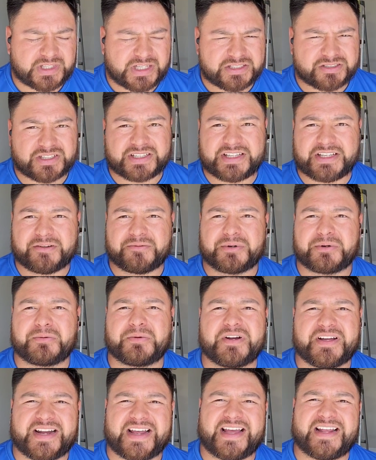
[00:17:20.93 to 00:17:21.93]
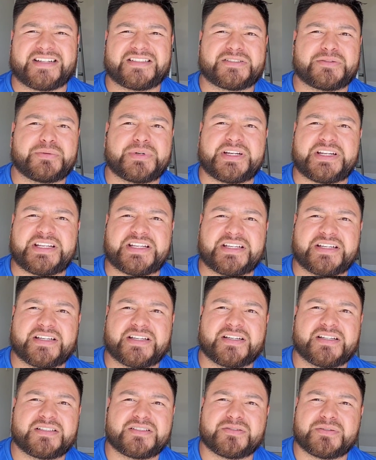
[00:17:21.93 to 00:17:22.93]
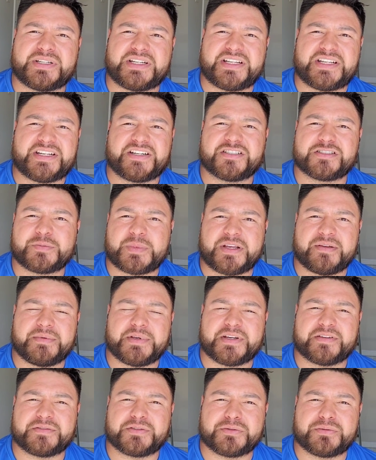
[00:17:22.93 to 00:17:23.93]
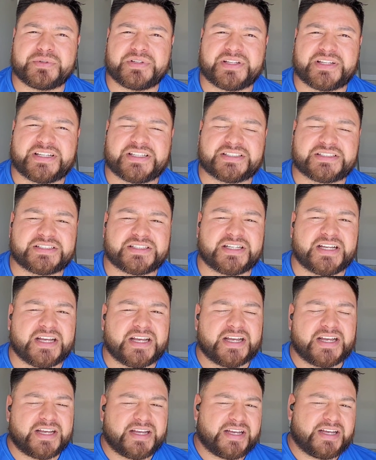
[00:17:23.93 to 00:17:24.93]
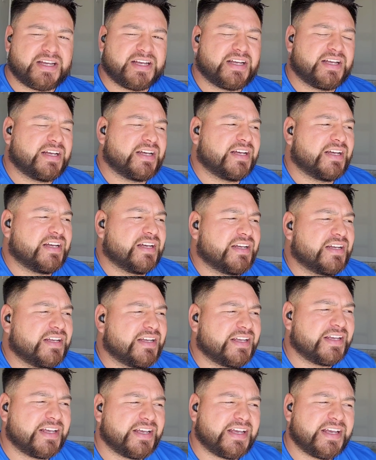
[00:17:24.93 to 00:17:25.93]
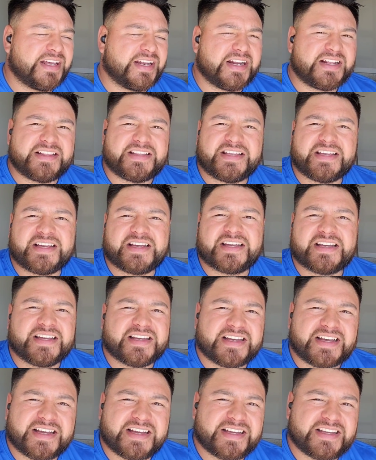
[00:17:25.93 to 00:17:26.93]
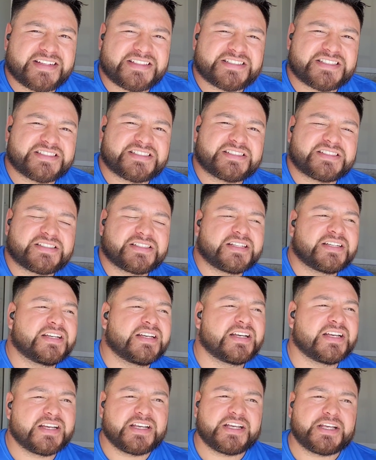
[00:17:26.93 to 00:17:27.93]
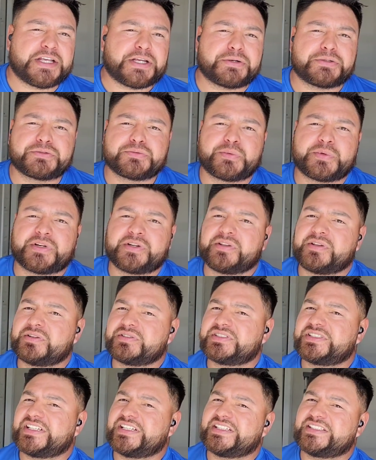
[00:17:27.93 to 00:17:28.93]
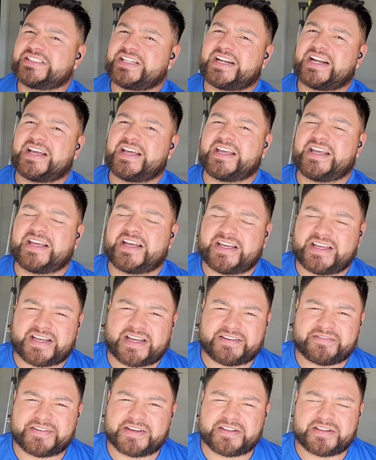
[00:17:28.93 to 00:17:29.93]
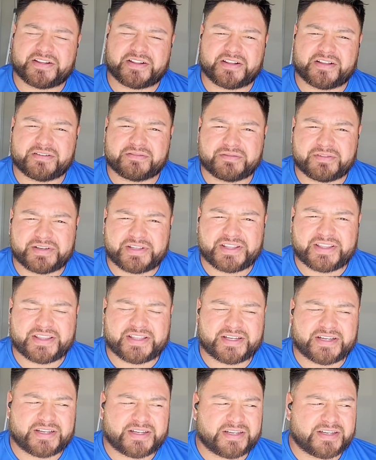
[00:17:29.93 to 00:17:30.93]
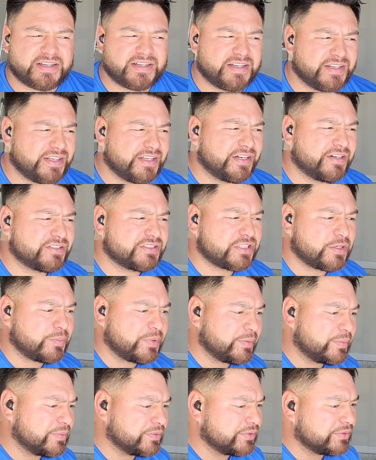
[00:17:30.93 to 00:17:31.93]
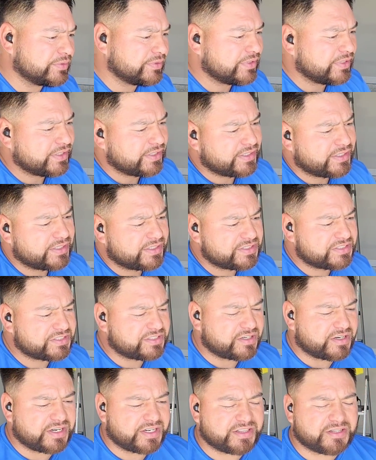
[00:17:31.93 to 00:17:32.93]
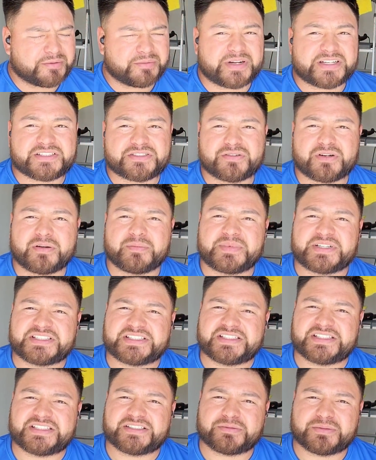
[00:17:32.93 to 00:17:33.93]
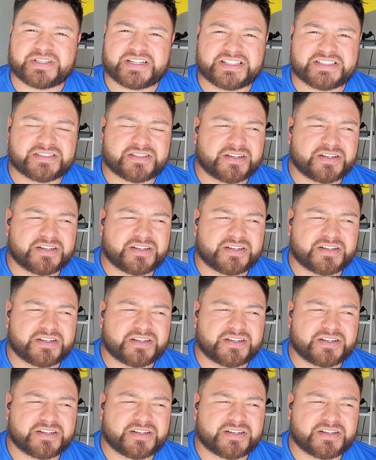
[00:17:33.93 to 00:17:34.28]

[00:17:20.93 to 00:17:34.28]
So I think we're at 20 years maybe of doing this, and I think it was one of those things that I fell in love with. You know, some people start in the restaurant business when they